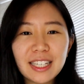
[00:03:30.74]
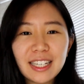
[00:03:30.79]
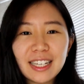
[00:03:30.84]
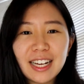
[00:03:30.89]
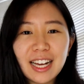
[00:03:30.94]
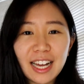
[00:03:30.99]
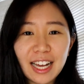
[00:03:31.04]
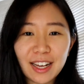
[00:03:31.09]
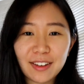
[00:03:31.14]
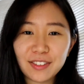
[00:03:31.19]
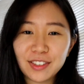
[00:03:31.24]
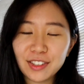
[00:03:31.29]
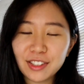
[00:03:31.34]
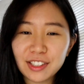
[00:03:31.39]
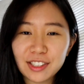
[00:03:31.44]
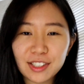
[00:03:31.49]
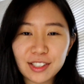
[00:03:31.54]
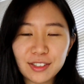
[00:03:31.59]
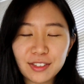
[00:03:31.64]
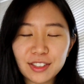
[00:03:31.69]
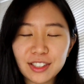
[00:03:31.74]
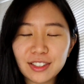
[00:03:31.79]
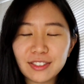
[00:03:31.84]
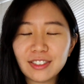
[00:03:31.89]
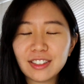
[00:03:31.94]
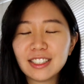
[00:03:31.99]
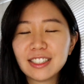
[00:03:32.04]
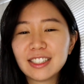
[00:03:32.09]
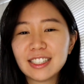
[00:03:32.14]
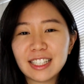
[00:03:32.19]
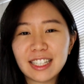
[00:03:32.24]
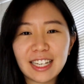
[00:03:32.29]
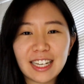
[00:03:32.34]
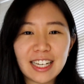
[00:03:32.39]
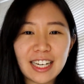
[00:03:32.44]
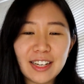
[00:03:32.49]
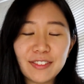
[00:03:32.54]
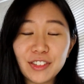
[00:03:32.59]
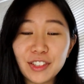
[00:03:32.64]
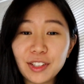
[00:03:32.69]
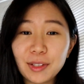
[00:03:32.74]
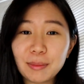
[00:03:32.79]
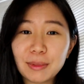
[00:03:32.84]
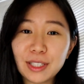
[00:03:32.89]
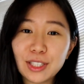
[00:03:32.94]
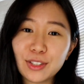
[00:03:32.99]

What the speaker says: I have noticed no difference. Again, I've only been